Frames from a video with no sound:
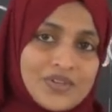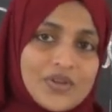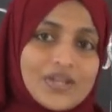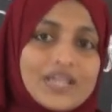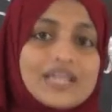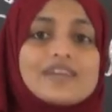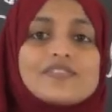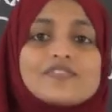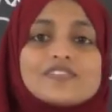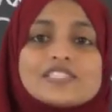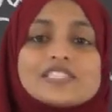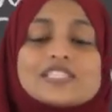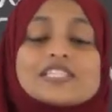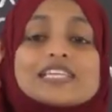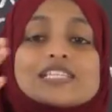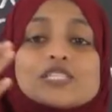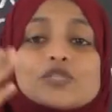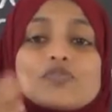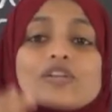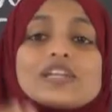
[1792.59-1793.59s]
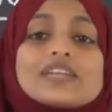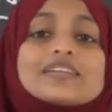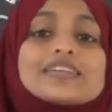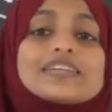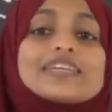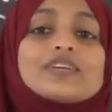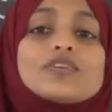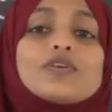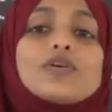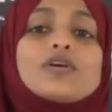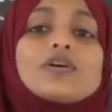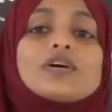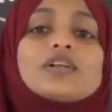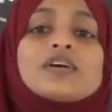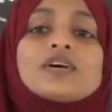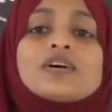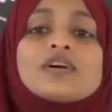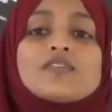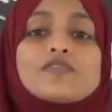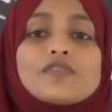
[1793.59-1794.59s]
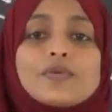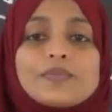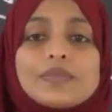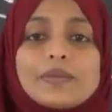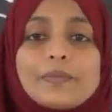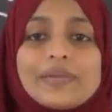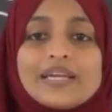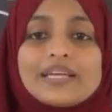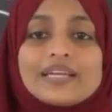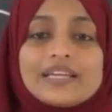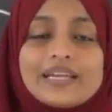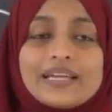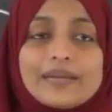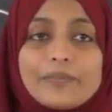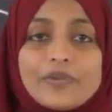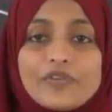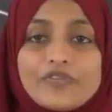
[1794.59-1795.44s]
Okay, which this will recall from the beginning.